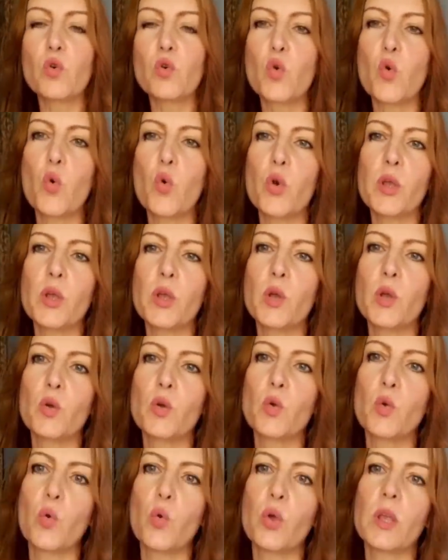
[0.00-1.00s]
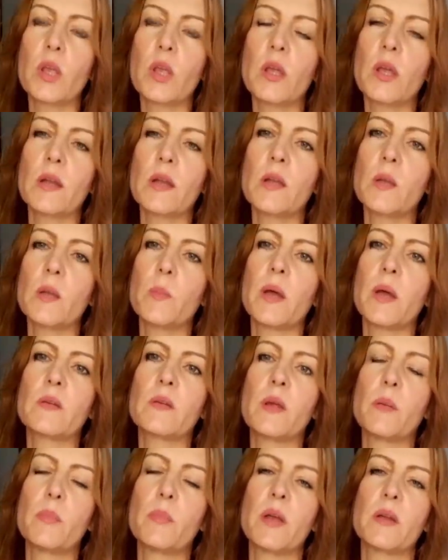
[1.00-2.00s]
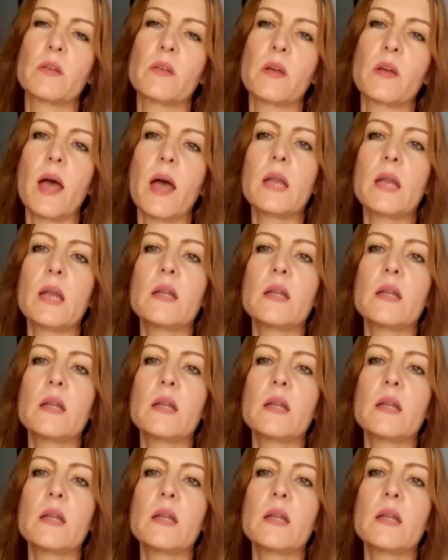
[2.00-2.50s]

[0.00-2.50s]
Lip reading: growing and growing and getting better and better.